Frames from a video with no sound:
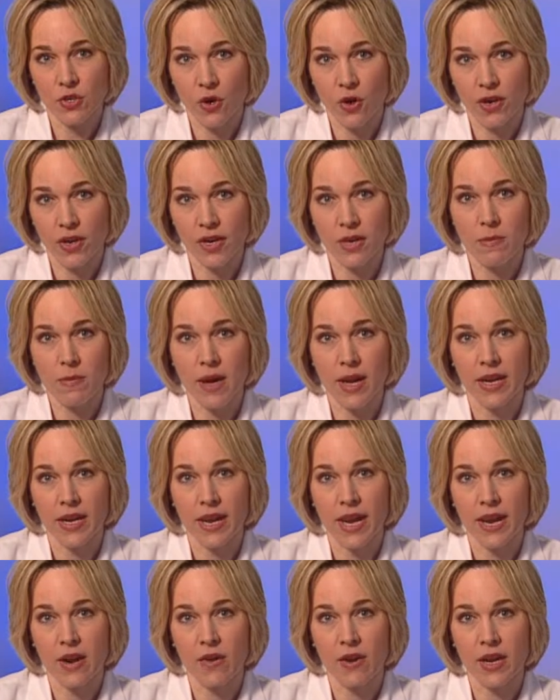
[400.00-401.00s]
targeted
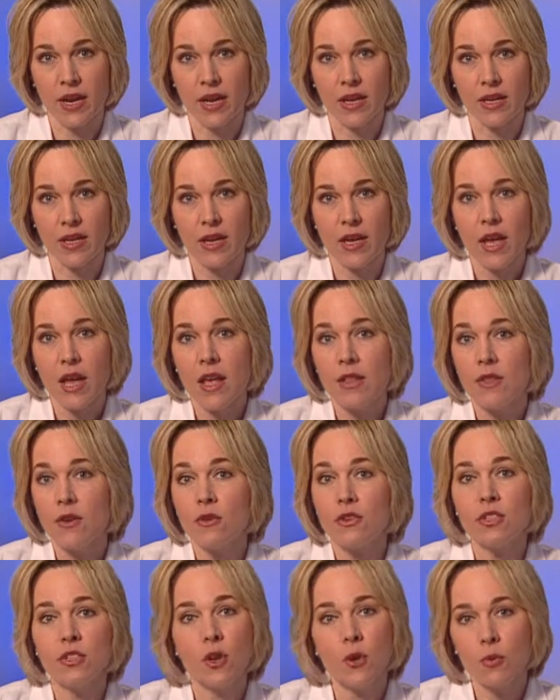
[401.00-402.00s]
body area. There
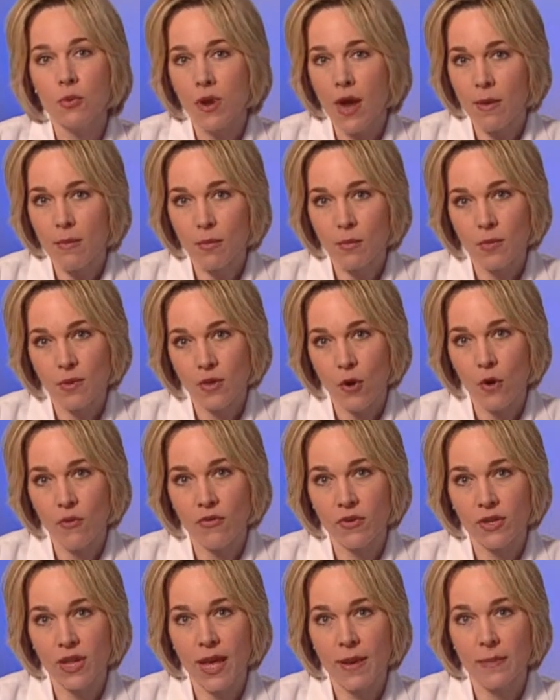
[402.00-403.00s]
is no problem with
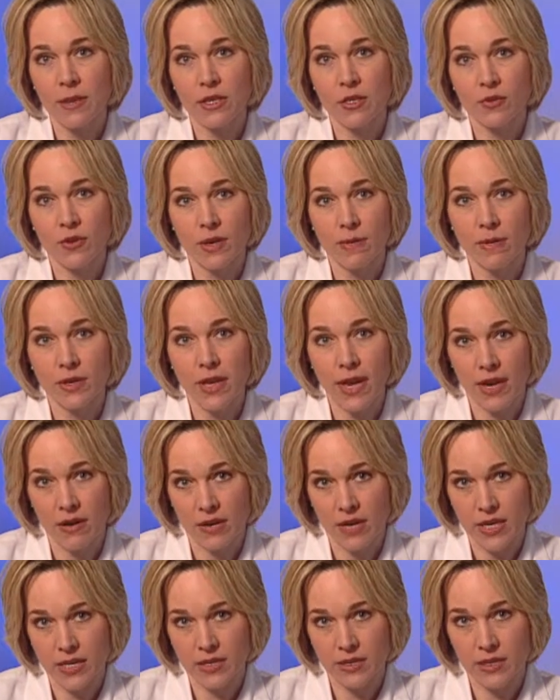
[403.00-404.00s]
overlapping treatment
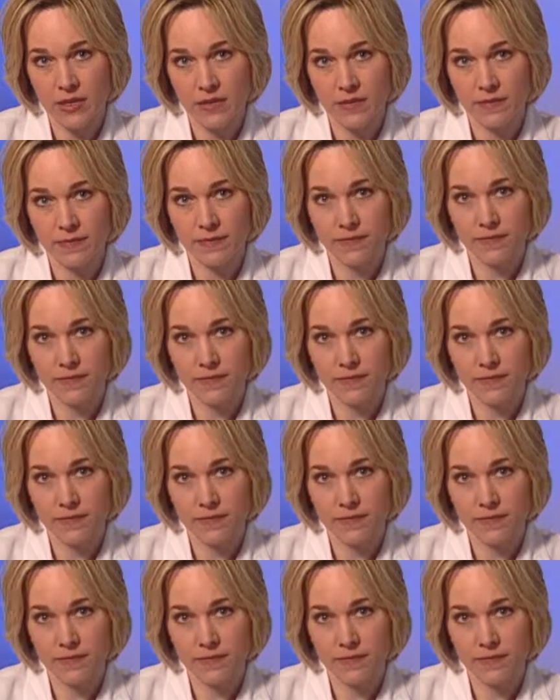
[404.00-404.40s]
areas.